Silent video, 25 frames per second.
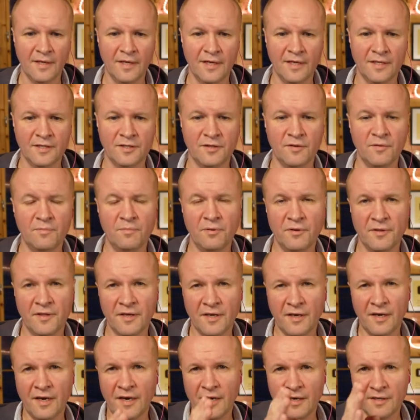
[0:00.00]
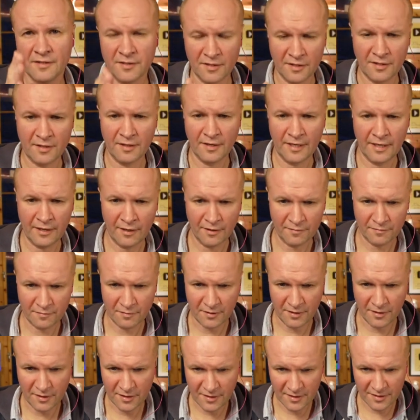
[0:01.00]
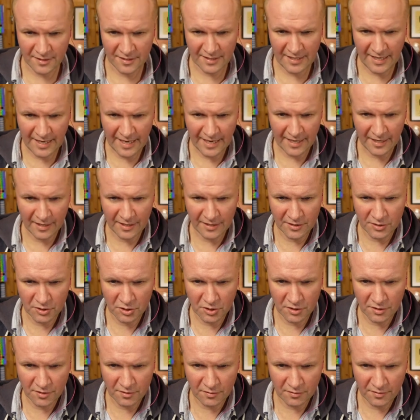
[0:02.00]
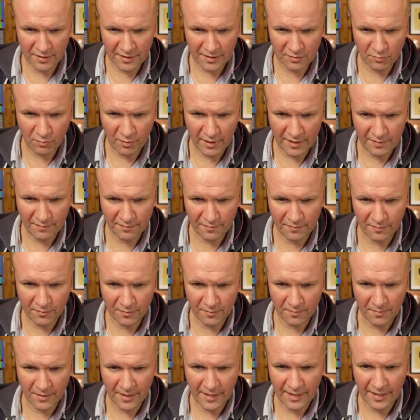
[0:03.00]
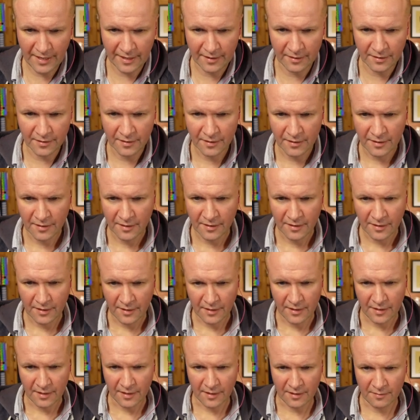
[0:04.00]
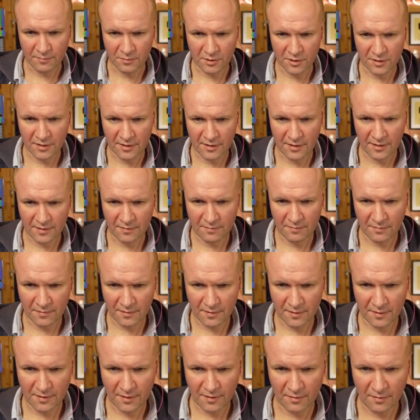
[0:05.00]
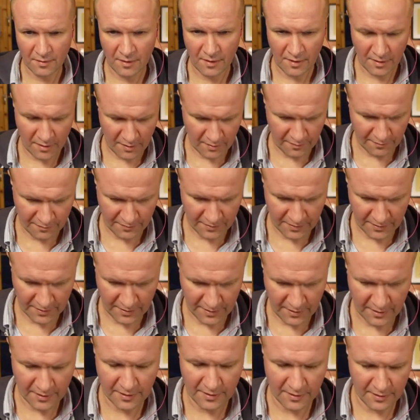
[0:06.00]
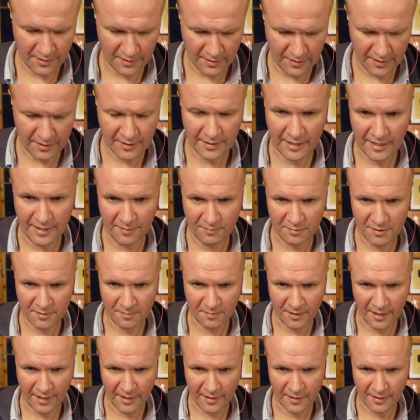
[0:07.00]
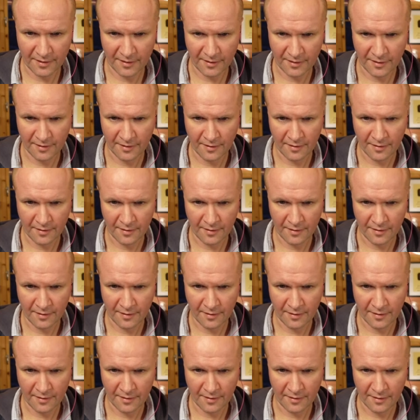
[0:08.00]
So I'll put the cut slightly after it. You can see it. It's just on this waveform here. I'm just going to go after this lip smack.